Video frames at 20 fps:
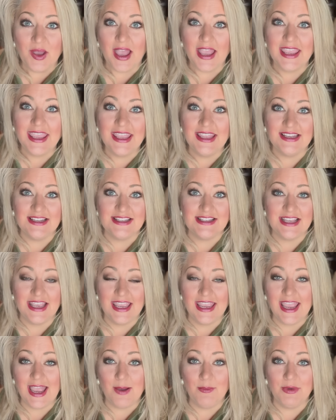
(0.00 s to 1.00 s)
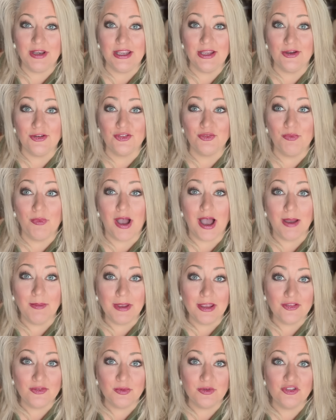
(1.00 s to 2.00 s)
I can't say how many years Mom
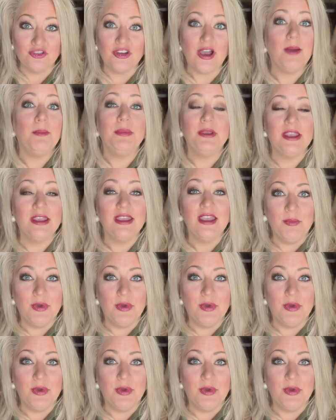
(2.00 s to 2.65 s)
has been shopping,